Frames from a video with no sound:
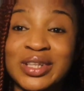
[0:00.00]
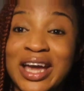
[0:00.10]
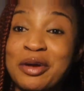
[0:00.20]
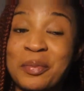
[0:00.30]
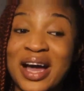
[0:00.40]

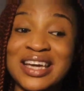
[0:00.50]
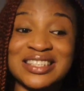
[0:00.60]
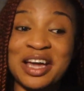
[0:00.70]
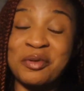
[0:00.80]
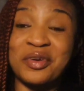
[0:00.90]
Like, my
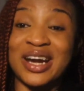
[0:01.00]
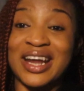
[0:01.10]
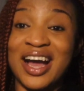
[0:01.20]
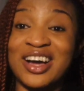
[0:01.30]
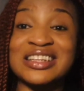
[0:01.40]
assignment right
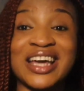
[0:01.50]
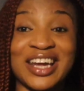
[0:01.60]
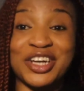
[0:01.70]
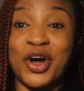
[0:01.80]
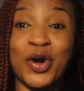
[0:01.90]
now,
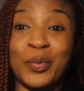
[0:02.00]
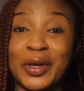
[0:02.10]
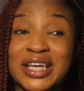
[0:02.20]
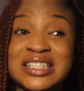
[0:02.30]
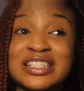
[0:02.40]
they know,
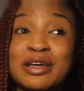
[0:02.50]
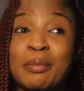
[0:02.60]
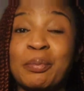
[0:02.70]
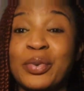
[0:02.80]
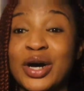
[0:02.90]
because there's a
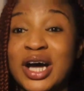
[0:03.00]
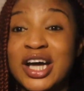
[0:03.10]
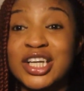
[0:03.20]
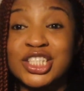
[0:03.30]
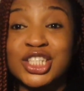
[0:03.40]

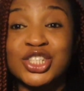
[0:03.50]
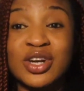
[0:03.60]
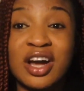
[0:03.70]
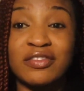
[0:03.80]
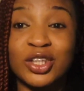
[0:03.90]
bunch of
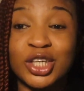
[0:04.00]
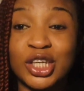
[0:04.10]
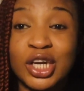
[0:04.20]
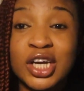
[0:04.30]
travelers